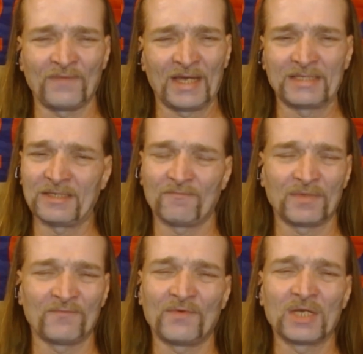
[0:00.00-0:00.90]
a fact. I've
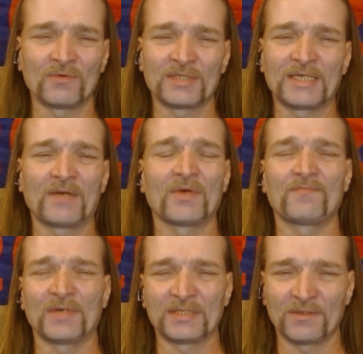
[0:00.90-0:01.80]
been following the
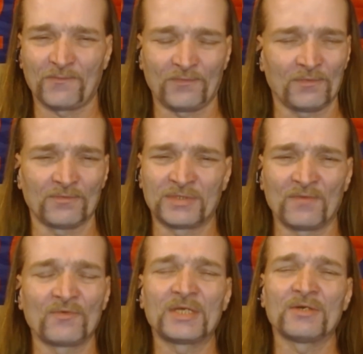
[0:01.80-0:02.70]
Gateway Pundit for
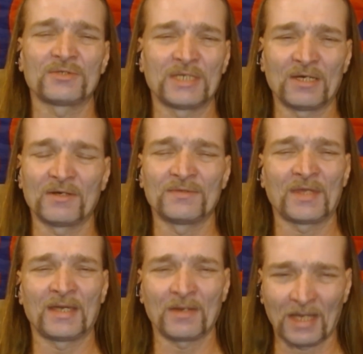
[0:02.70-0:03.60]
several years now, and
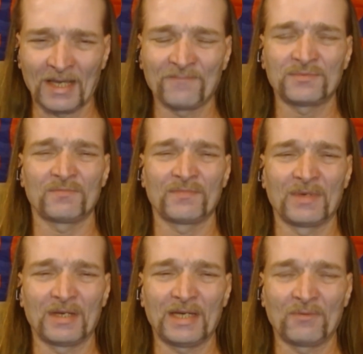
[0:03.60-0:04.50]
they
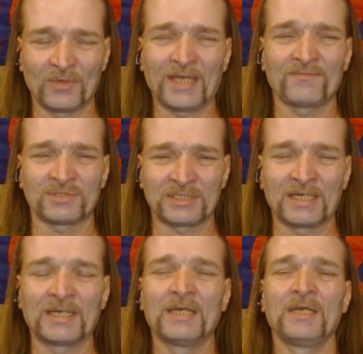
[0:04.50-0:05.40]
would have to
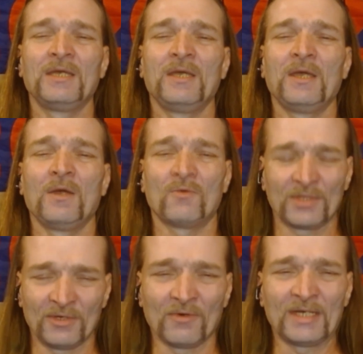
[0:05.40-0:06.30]
say
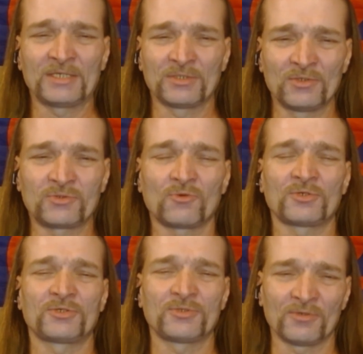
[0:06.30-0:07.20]
one of the greatest news
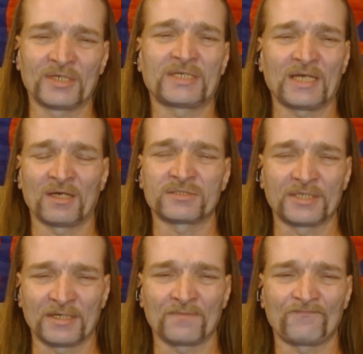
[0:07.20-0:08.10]
sources there is out
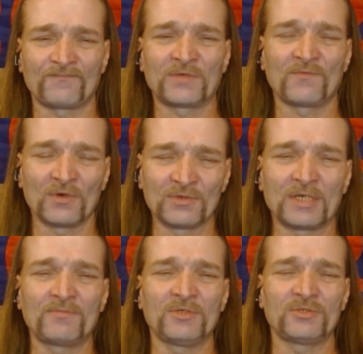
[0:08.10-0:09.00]
there, as far as
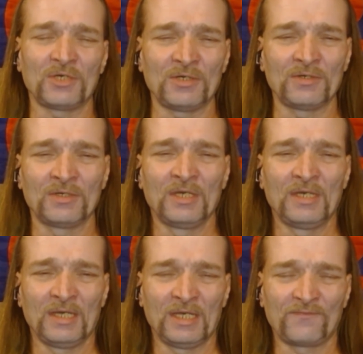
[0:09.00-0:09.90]
I'm concerned,
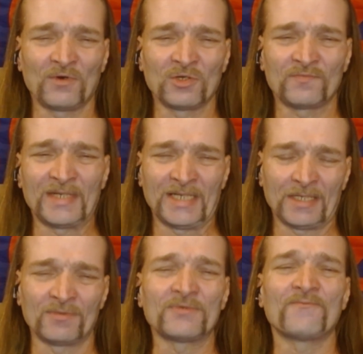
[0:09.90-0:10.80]
as far as being
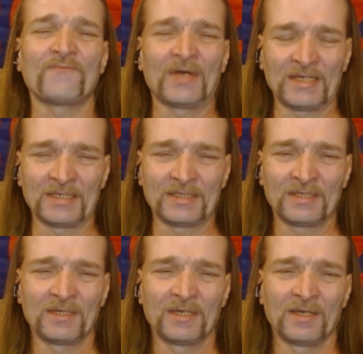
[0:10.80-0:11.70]
able to find
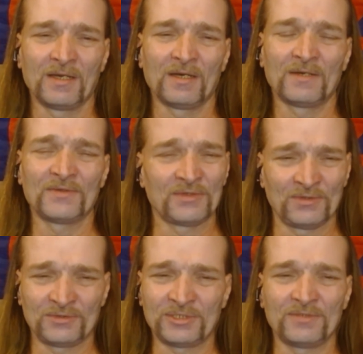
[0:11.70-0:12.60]
the
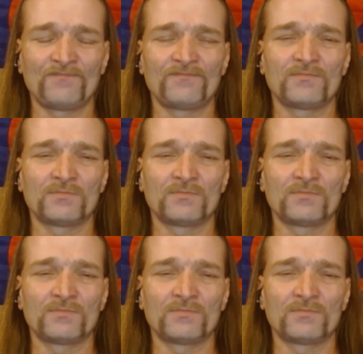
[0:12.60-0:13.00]
news that